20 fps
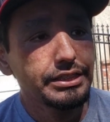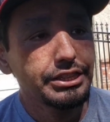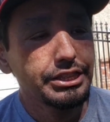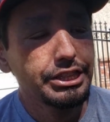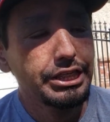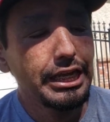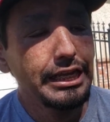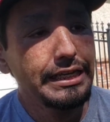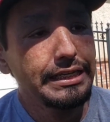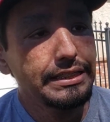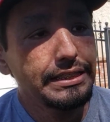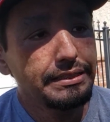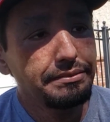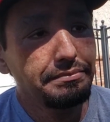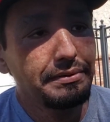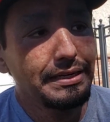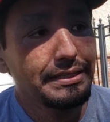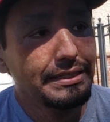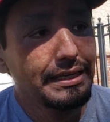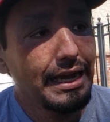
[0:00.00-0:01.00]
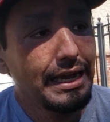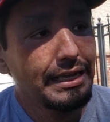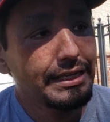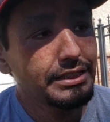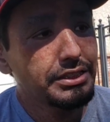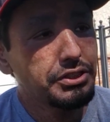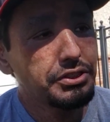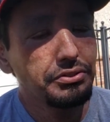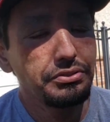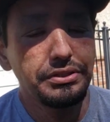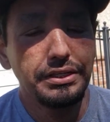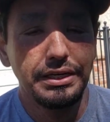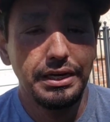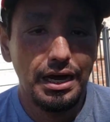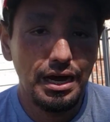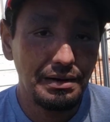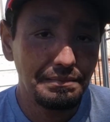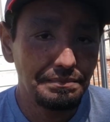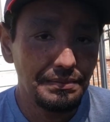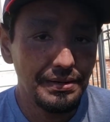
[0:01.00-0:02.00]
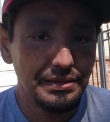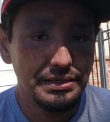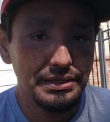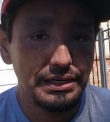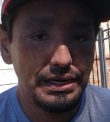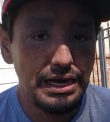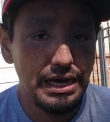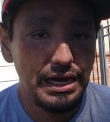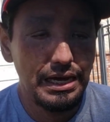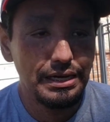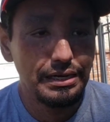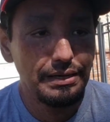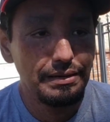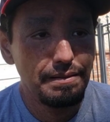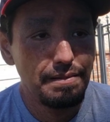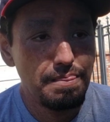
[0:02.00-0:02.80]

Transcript: changing my diet too did help out a lot.